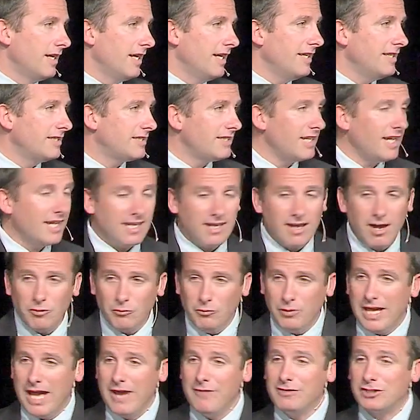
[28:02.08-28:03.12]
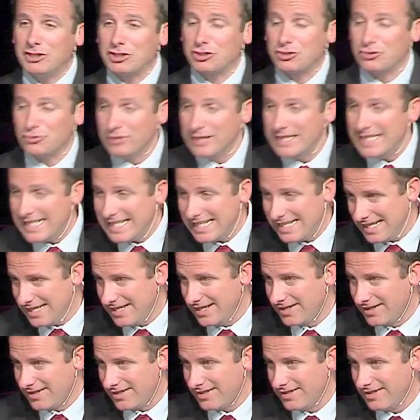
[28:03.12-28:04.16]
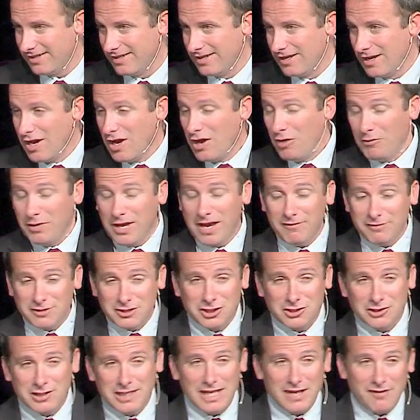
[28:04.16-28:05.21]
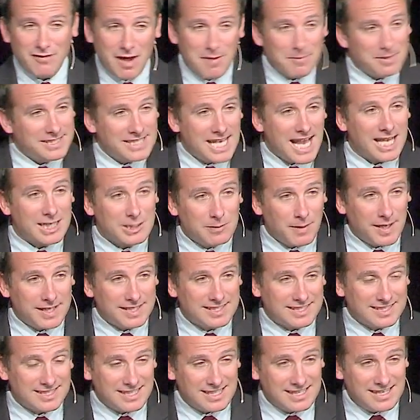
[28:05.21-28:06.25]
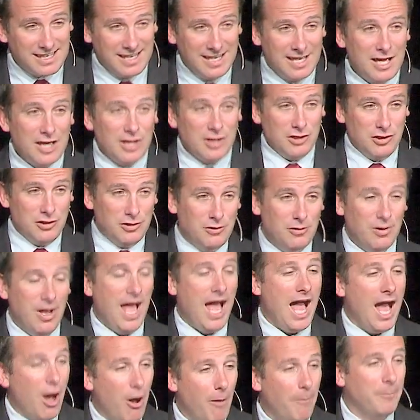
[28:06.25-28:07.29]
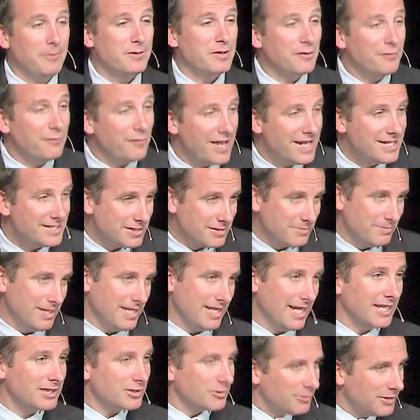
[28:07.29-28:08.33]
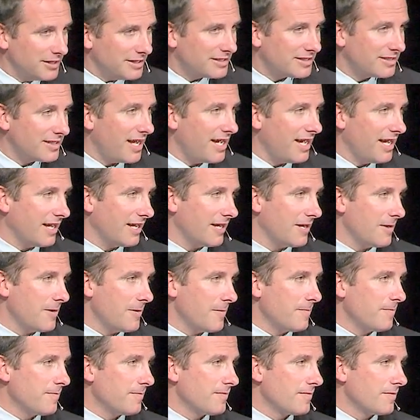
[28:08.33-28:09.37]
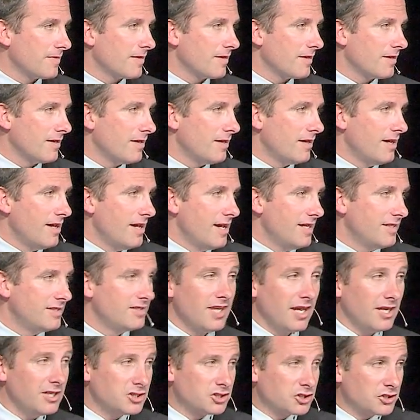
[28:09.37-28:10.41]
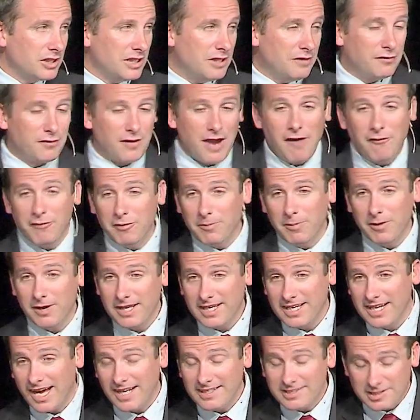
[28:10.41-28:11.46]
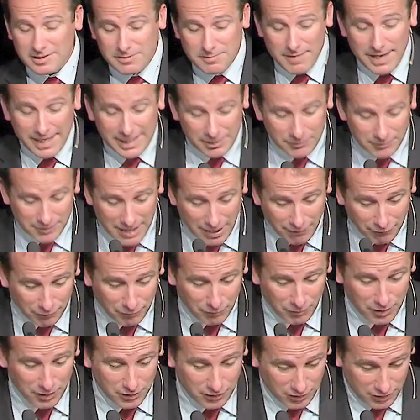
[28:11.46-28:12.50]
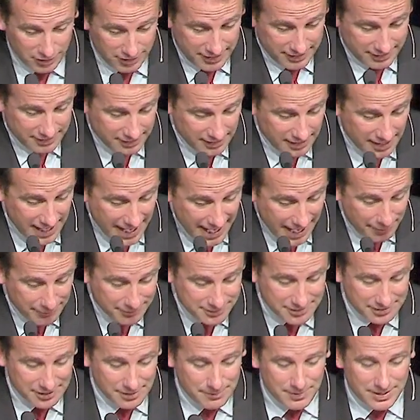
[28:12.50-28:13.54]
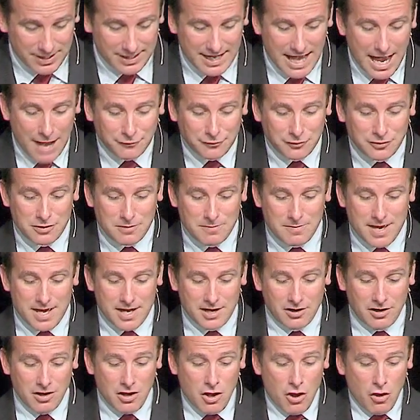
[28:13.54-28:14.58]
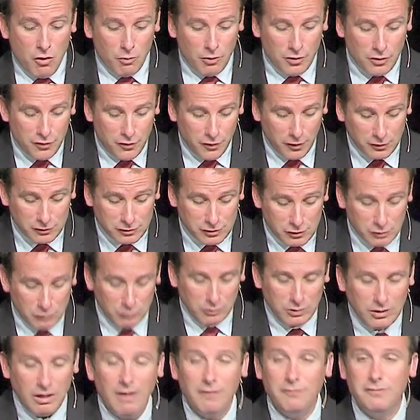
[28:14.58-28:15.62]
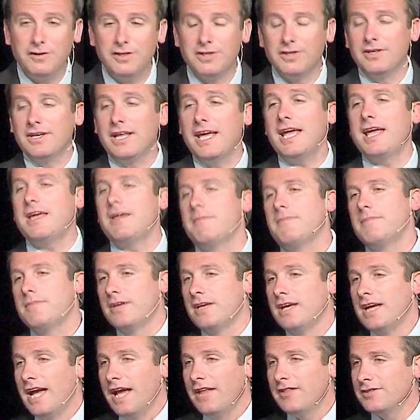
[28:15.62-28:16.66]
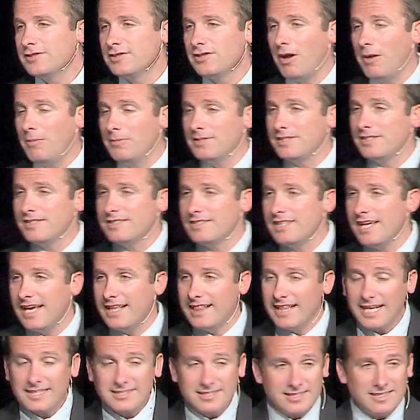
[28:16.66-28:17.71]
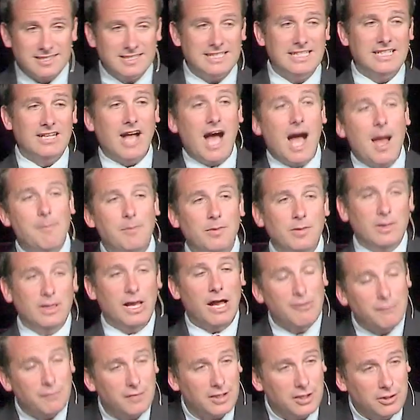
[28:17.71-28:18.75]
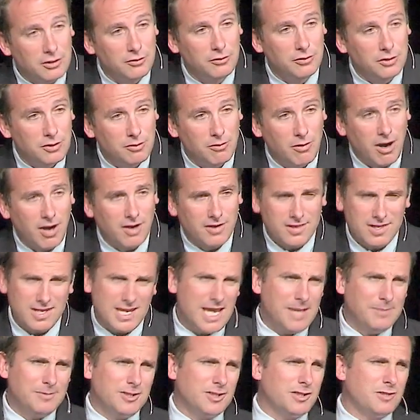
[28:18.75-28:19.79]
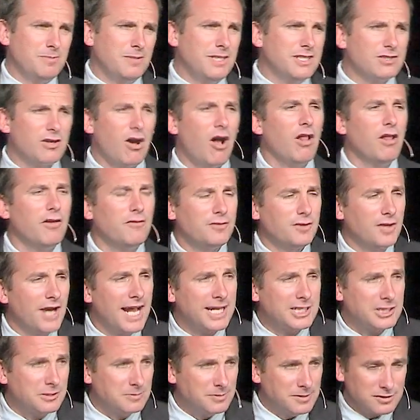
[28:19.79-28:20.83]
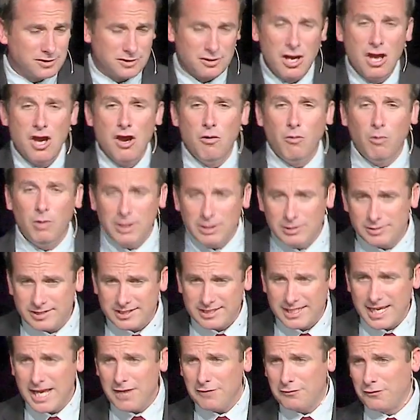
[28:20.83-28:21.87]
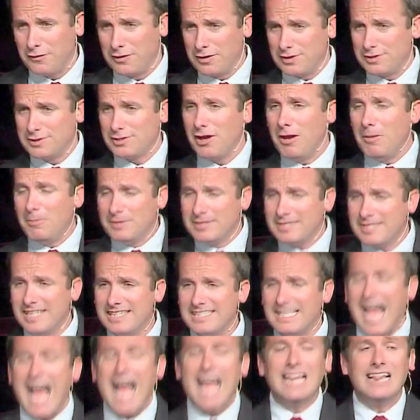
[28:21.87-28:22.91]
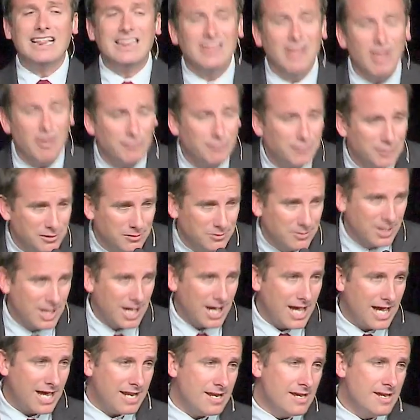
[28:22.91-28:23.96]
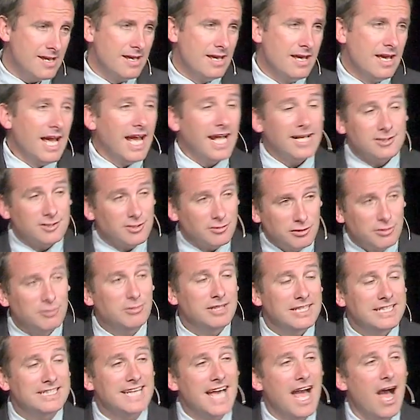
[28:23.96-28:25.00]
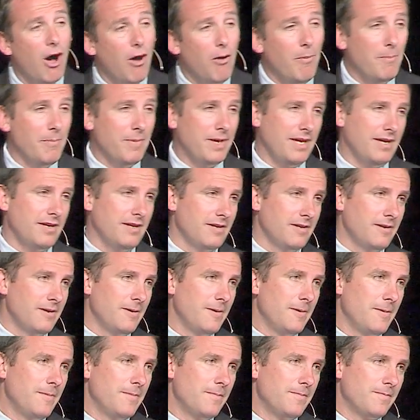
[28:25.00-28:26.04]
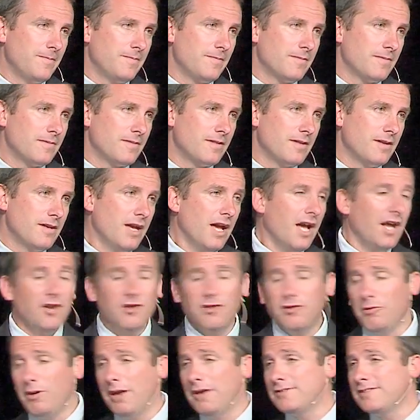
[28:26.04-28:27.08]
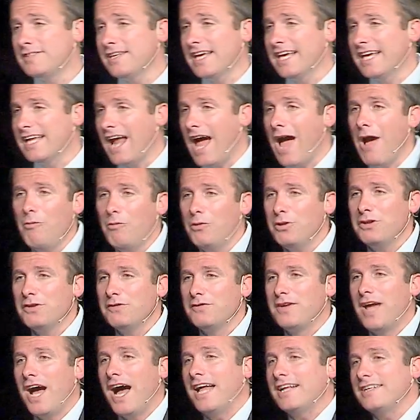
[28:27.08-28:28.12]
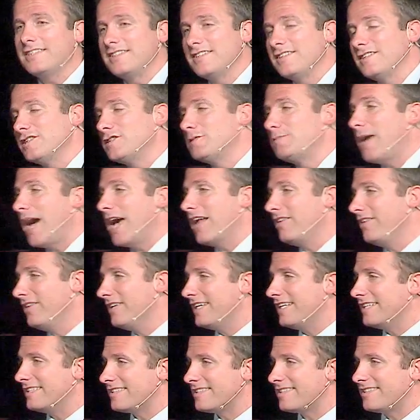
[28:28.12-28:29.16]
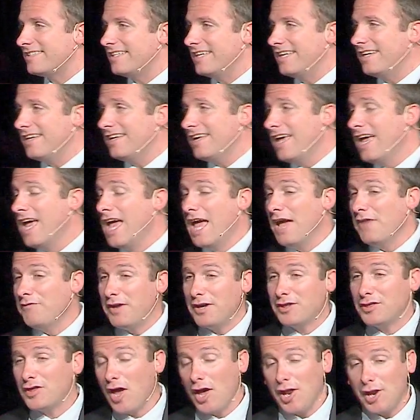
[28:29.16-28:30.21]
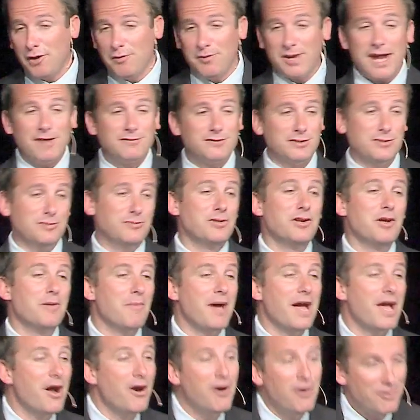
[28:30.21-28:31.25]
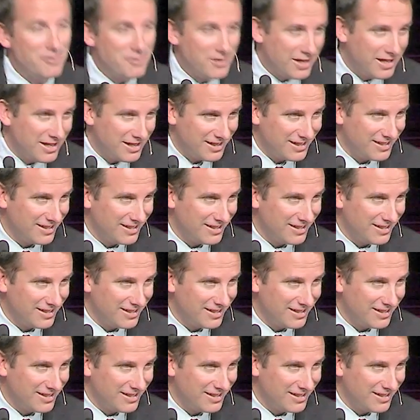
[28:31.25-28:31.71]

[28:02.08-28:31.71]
He's saying, God, we have a treaty here. We have a treaty. If I'm attacked by sin, you help defend me. That's what he's saying. It's not a treaty for everybody. God didn't make it with everyone. Look at the, how it's limited after the manner with those who love your name. And the psalmist is saying, that's the deal. I'm loving who you are. The name just means all of your attributes, what you stand for. The psalmist says, I love you, God. And so you need to help me. Another way of saying it, I wouldn't have gotten to this battle against sin if I thought I would have to do it on my own.